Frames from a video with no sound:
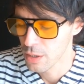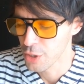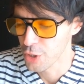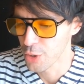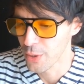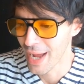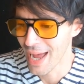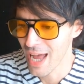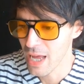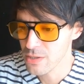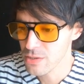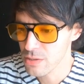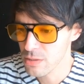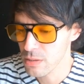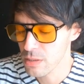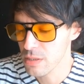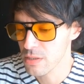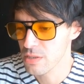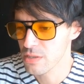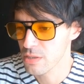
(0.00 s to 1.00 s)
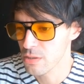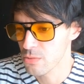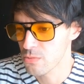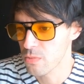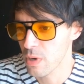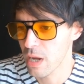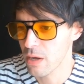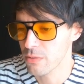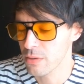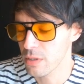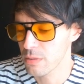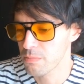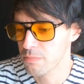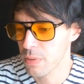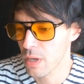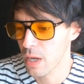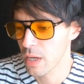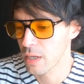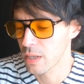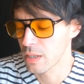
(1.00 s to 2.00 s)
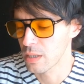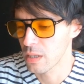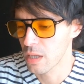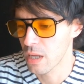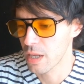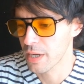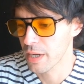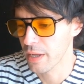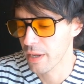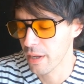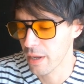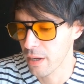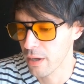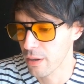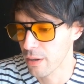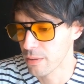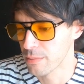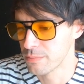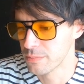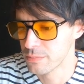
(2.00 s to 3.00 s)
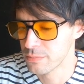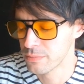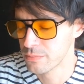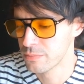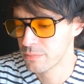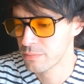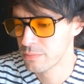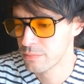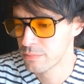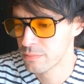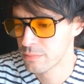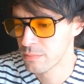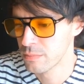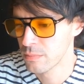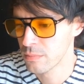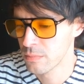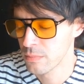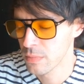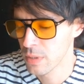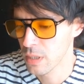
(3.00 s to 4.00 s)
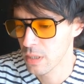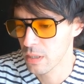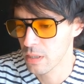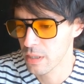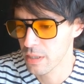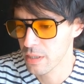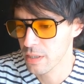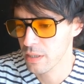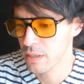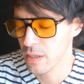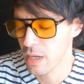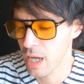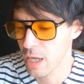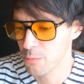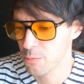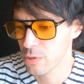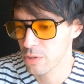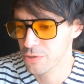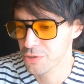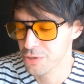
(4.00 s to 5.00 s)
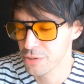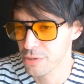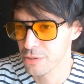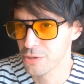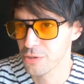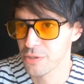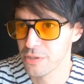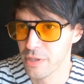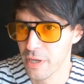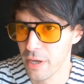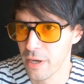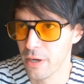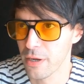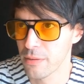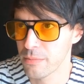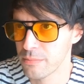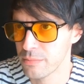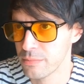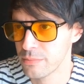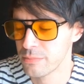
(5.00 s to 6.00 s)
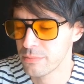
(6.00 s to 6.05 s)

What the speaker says: Your asshole is surrounded by a lot of hair. Lick it, I will, should you dare.